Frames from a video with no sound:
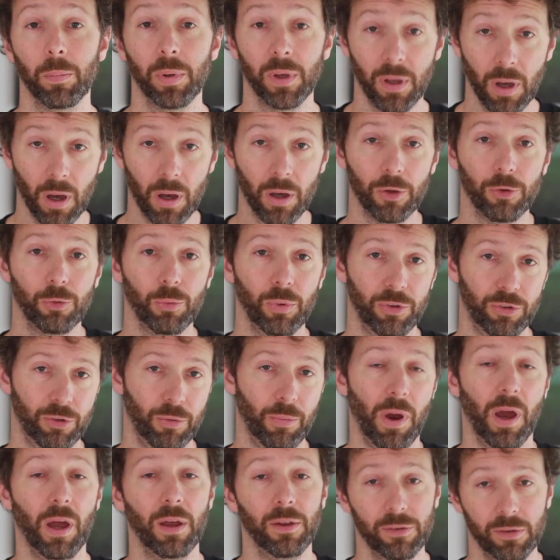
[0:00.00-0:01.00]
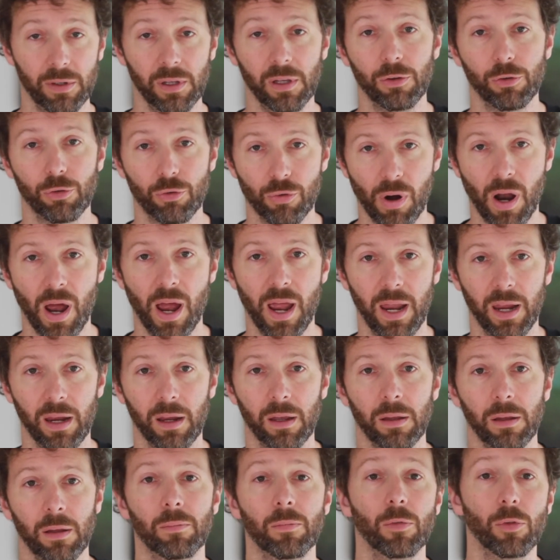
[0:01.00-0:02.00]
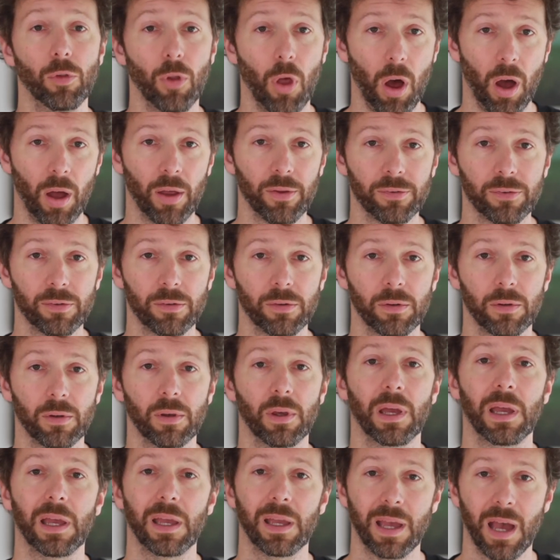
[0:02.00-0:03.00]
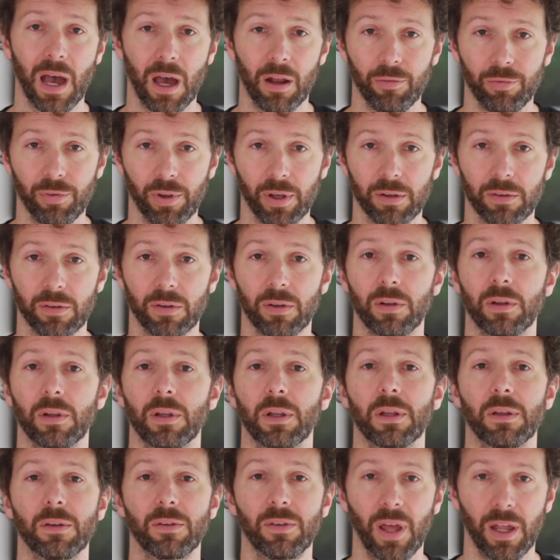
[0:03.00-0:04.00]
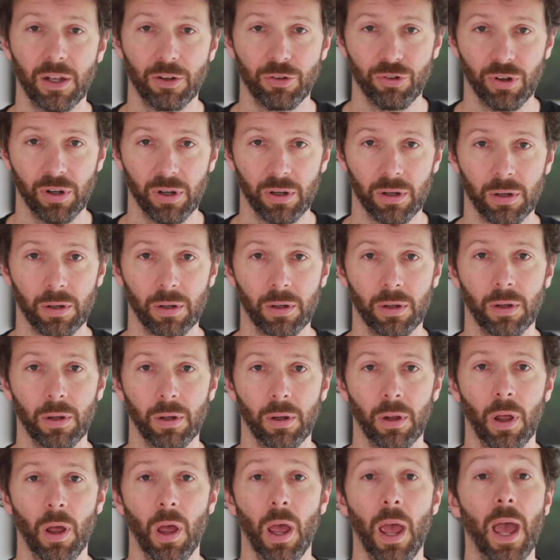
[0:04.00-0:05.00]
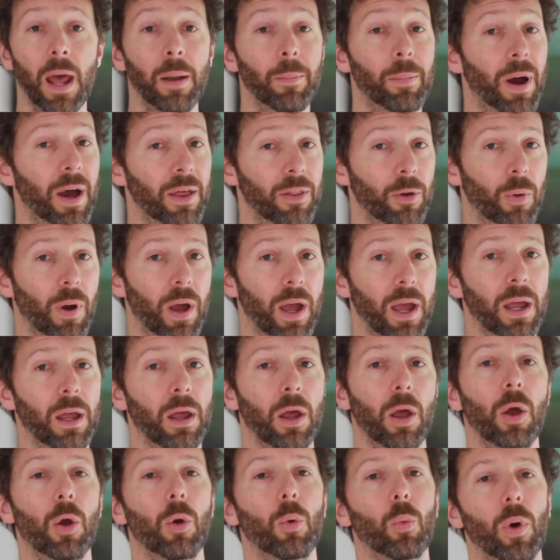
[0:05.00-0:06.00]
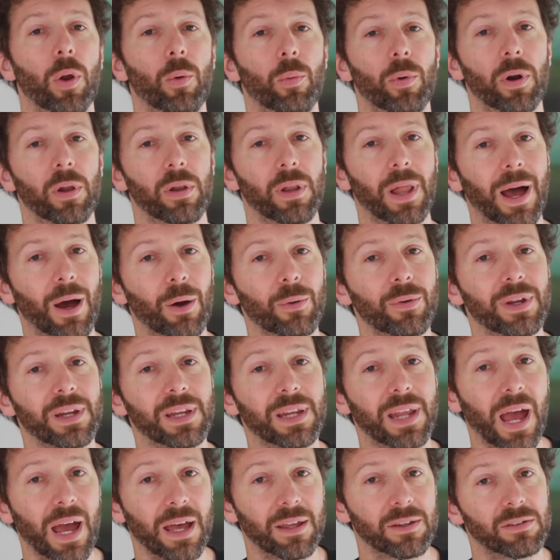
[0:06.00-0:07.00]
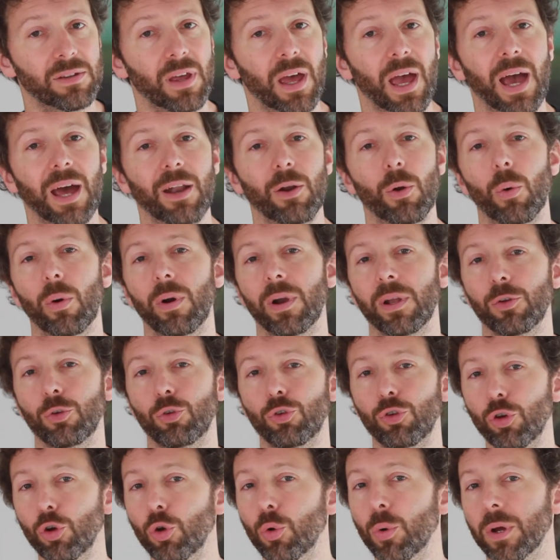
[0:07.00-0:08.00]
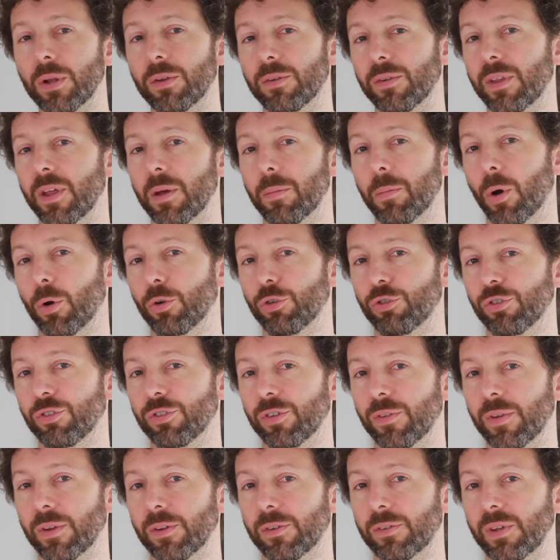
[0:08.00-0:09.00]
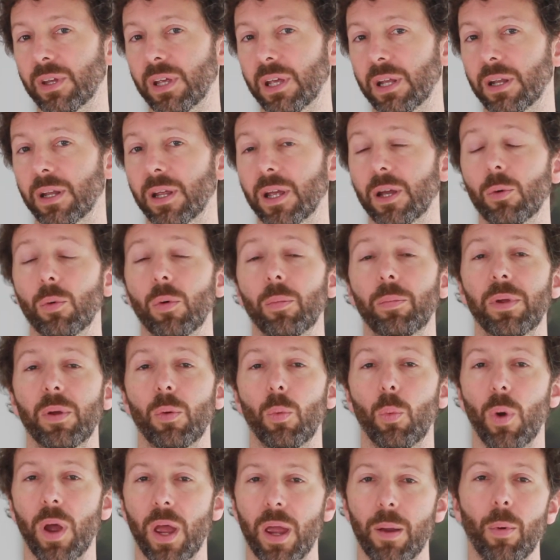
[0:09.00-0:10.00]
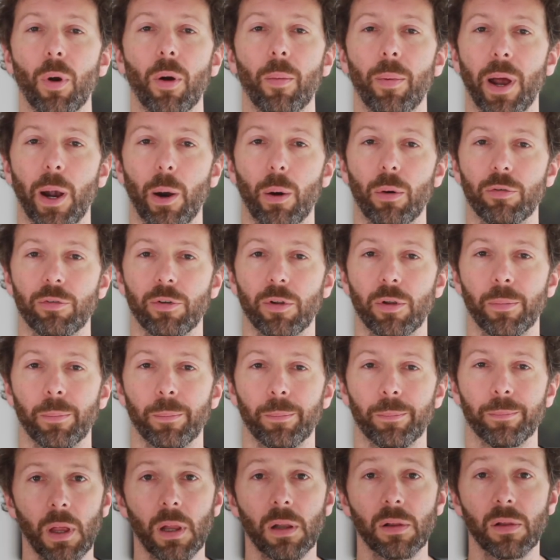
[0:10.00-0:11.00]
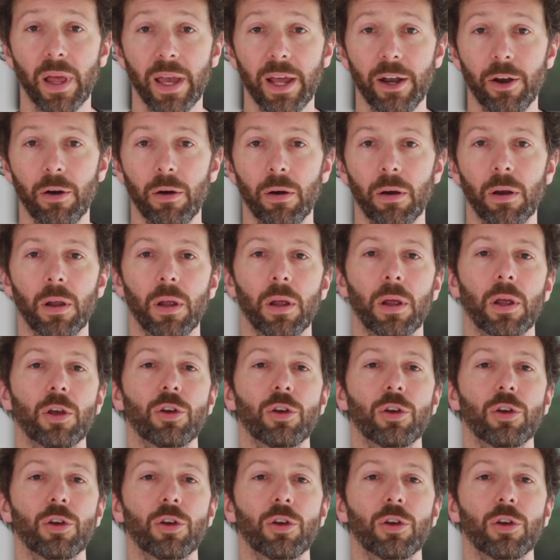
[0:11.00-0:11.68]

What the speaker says: Because, we surmise, he is crying. Loss, conflict, tension. And by the way, when we're allowed to guess at or intuit the emotions of the scene, it will be way more powerful. Later,